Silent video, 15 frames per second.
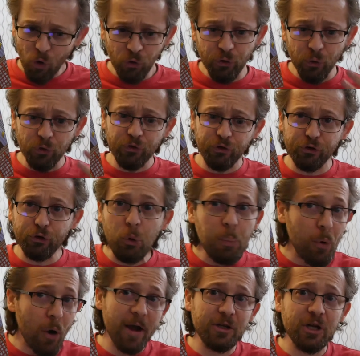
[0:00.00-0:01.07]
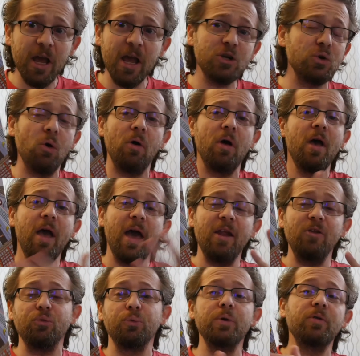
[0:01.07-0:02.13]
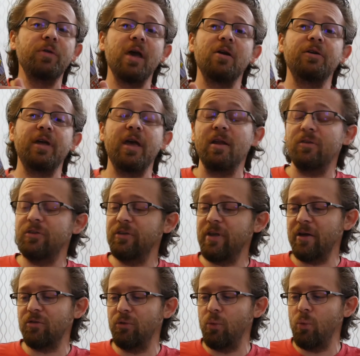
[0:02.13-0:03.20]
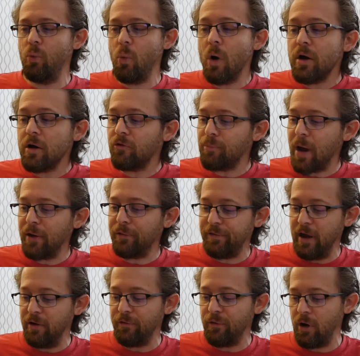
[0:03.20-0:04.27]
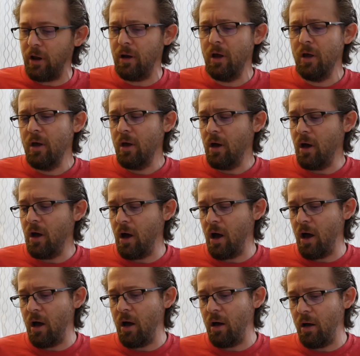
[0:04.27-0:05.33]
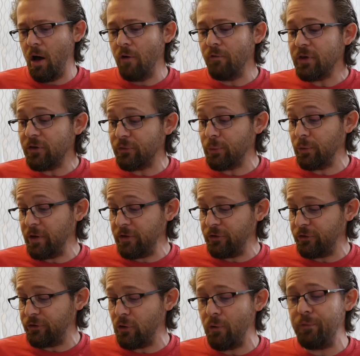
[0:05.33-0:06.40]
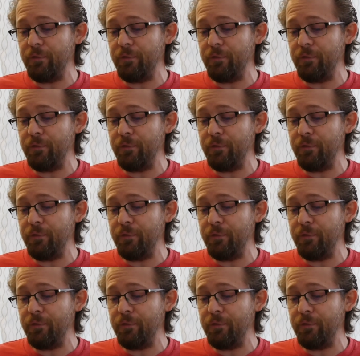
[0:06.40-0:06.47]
So it's super educational and it's really entertaining. This is actually one of my favorite of these releases so